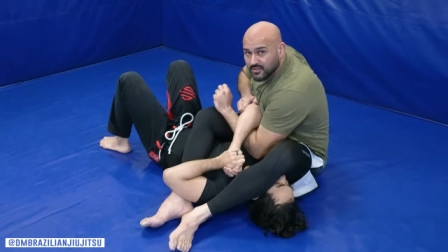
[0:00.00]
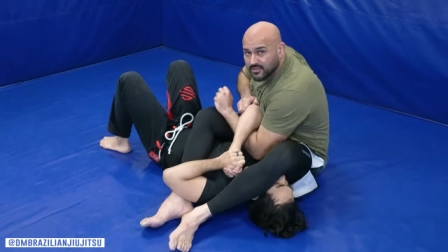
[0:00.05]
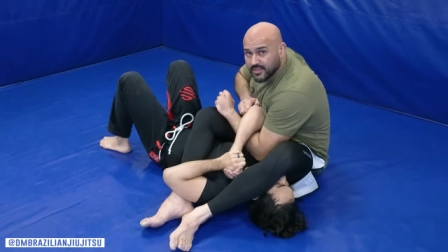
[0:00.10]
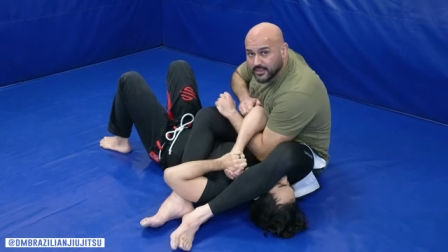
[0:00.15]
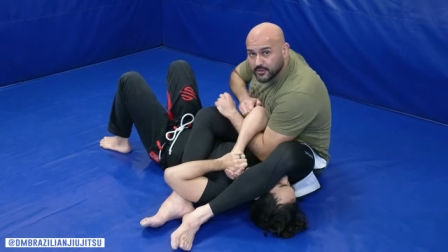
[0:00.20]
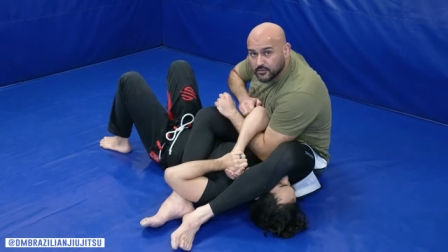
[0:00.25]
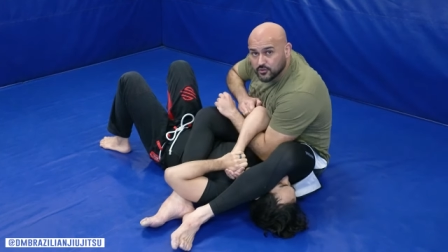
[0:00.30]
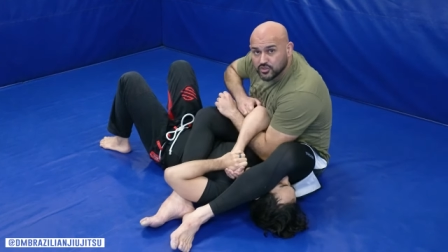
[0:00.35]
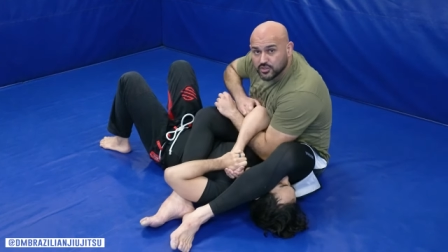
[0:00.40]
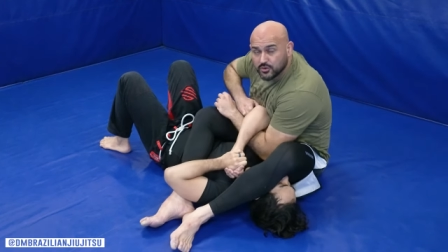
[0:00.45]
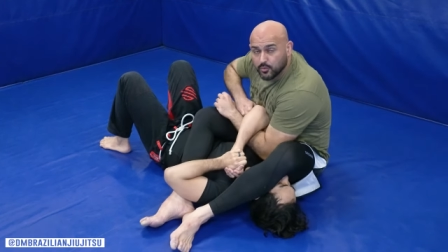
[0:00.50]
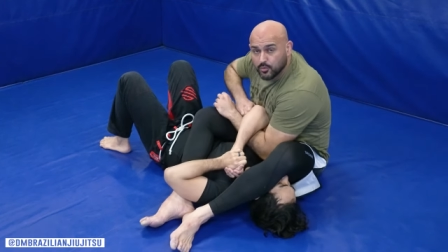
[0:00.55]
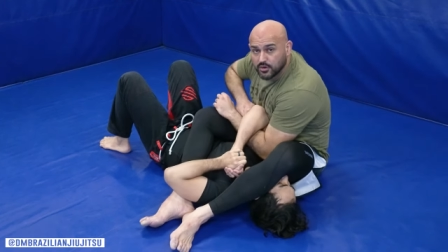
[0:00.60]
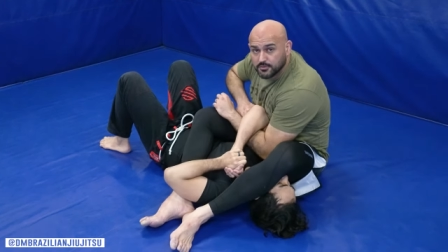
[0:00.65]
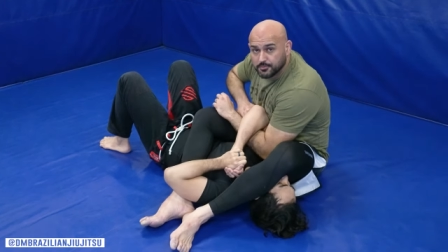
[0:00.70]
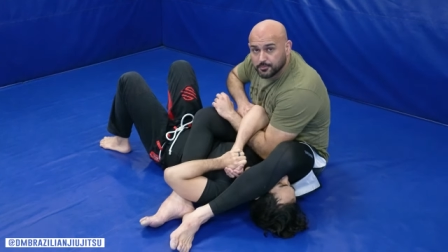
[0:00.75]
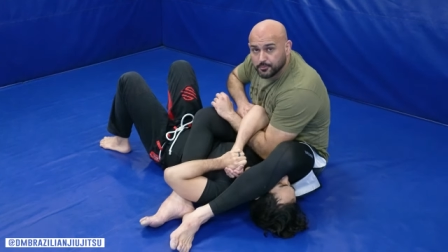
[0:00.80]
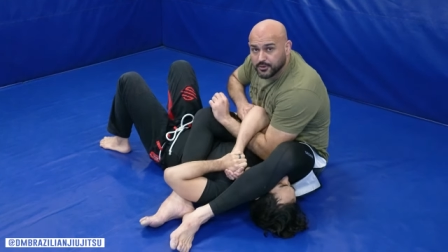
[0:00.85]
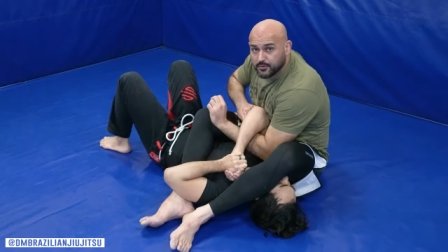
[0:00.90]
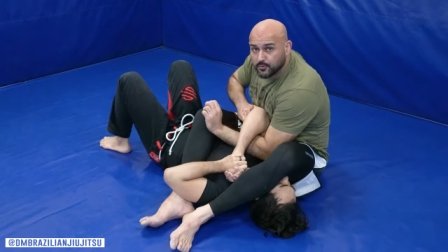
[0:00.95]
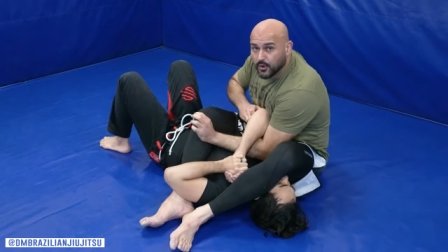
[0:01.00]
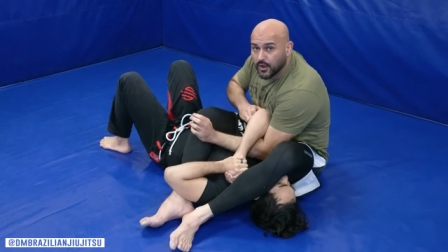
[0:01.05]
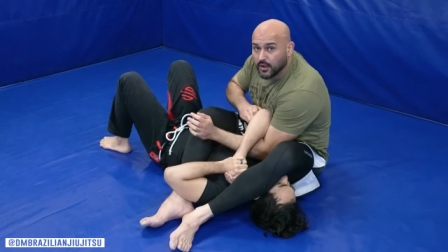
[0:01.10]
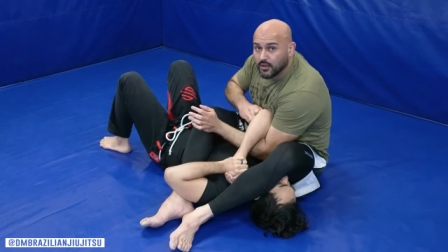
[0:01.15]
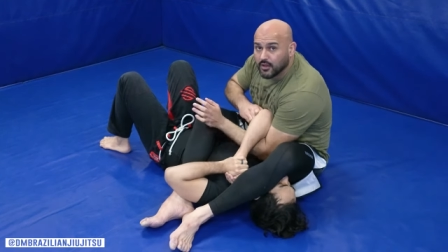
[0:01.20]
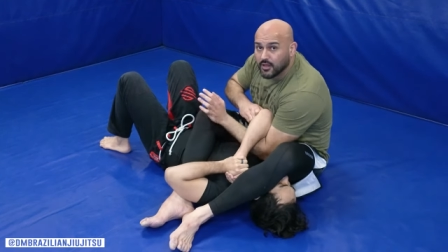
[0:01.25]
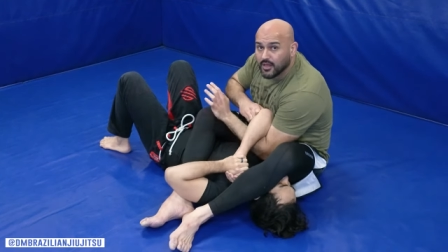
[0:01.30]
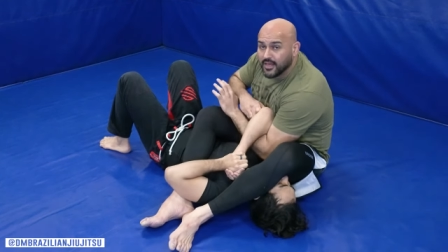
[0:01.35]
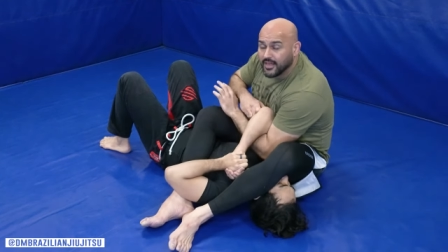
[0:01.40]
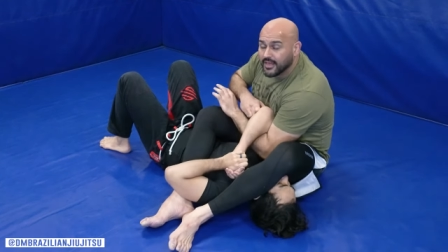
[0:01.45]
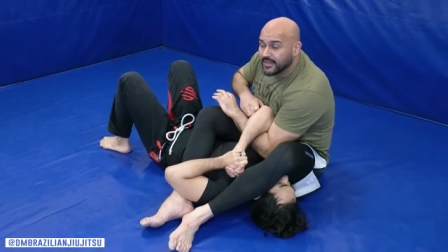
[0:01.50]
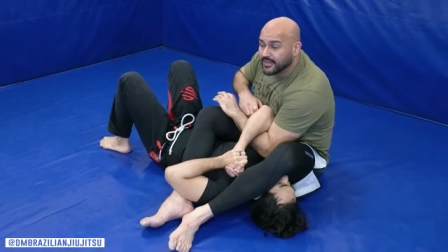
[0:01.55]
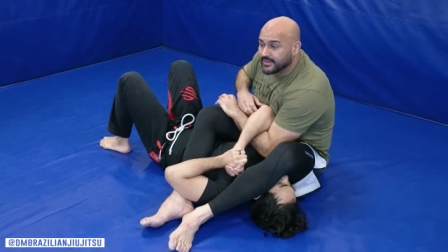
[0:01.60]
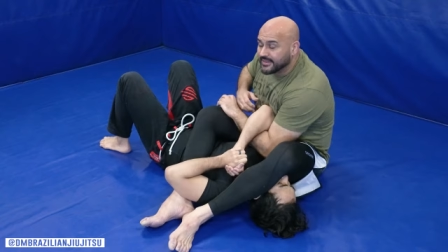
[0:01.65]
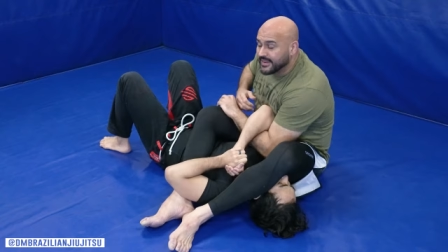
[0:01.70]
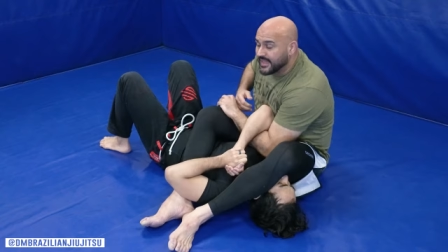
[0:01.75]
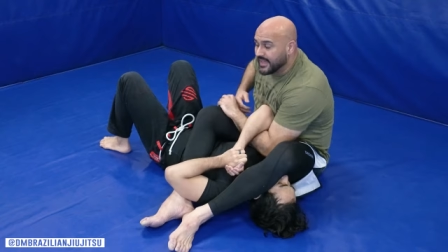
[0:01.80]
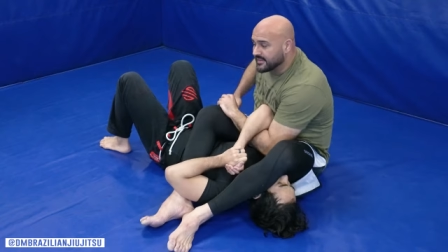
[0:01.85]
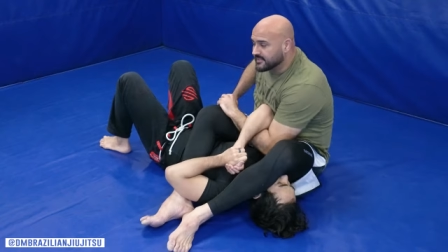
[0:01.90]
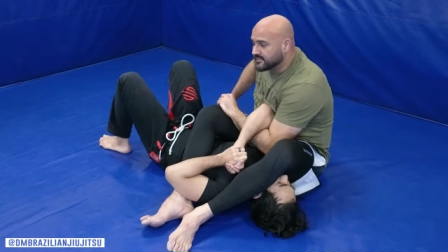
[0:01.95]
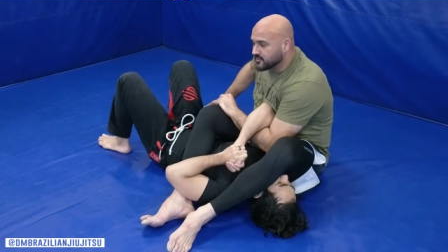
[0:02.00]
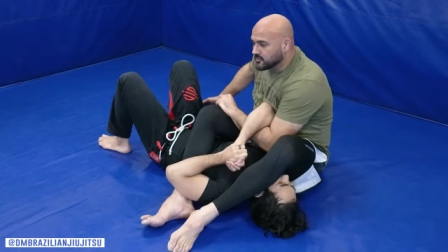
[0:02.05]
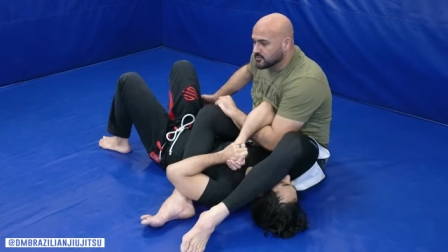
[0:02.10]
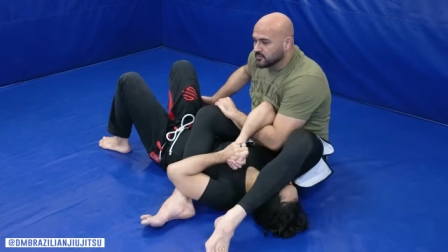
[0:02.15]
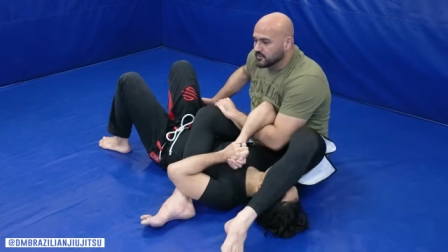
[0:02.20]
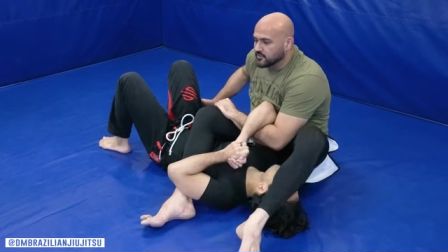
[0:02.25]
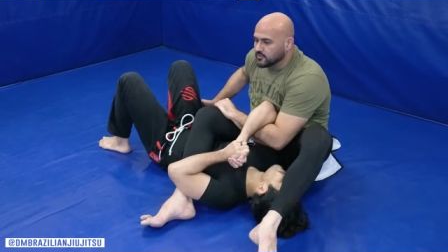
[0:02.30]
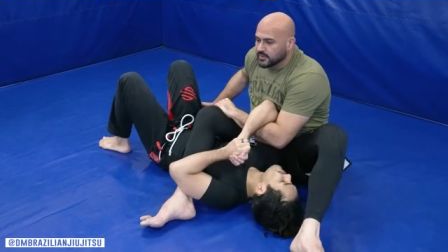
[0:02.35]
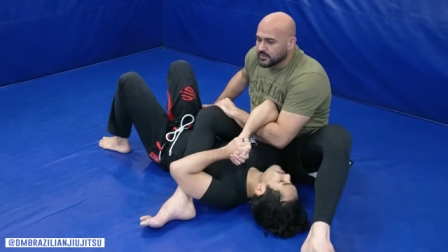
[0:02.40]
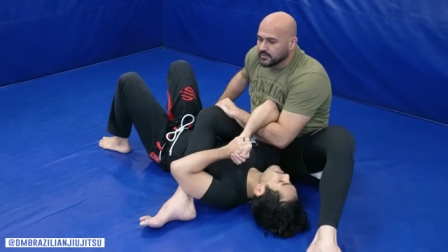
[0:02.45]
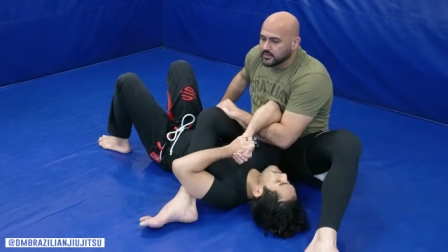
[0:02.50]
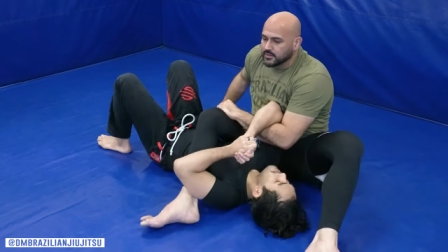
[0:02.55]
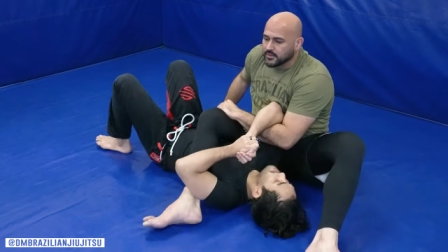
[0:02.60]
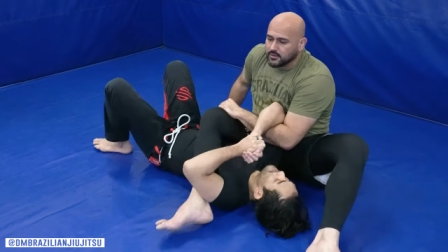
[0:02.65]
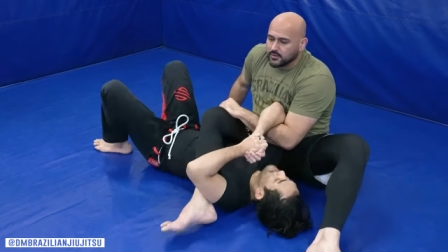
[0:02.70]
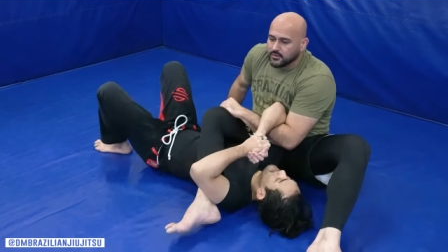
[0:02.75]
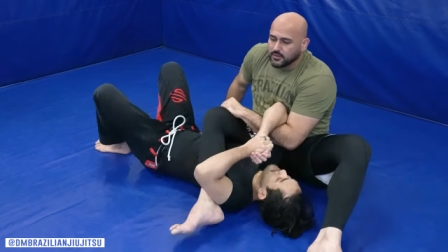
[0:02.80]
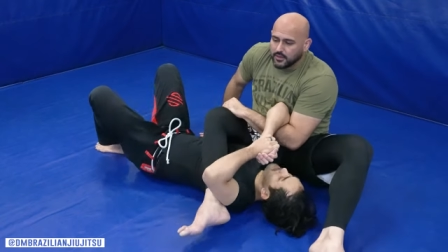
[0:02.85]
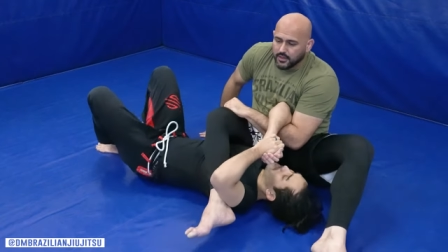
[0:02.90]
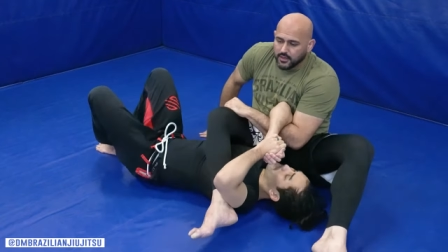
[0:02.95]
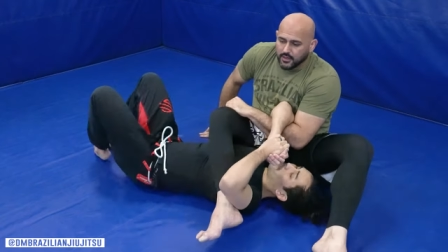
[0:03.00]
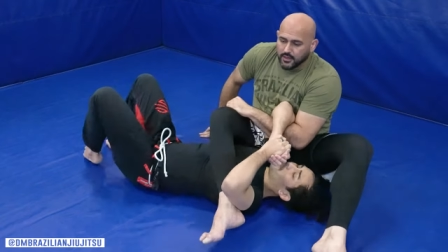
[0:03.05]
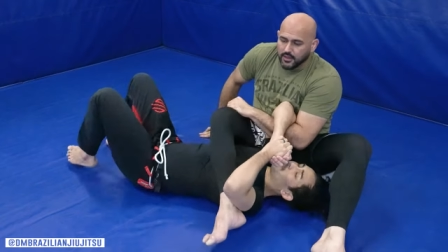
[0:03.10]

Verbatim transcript: that usually works pretty well. Next, turn this way a little.